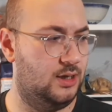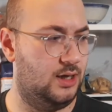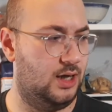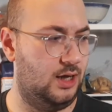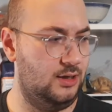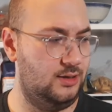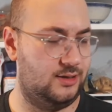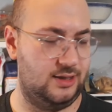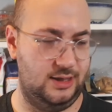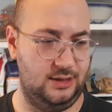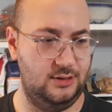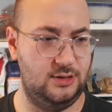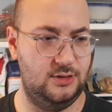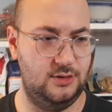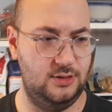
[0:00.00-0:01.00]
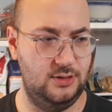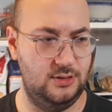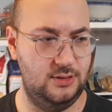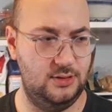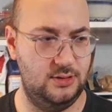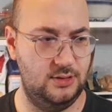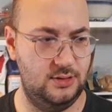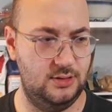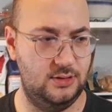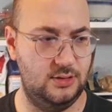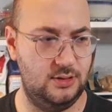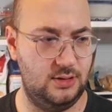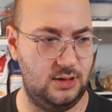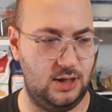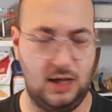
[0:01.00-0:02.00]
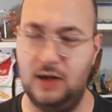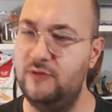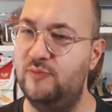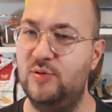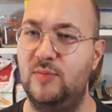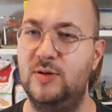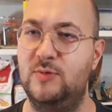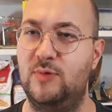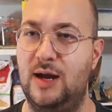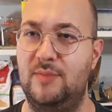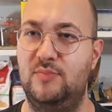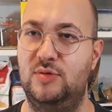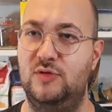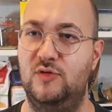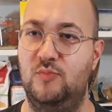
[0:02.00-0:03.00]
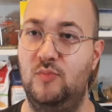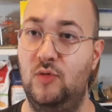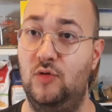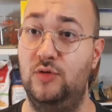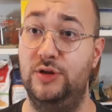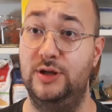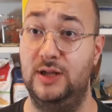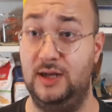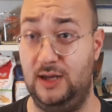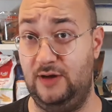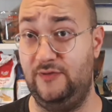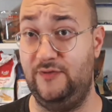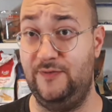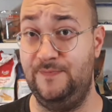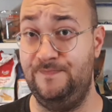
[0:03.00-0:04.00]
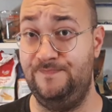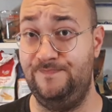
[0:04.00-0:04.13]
I think I've probably rambled more than enough.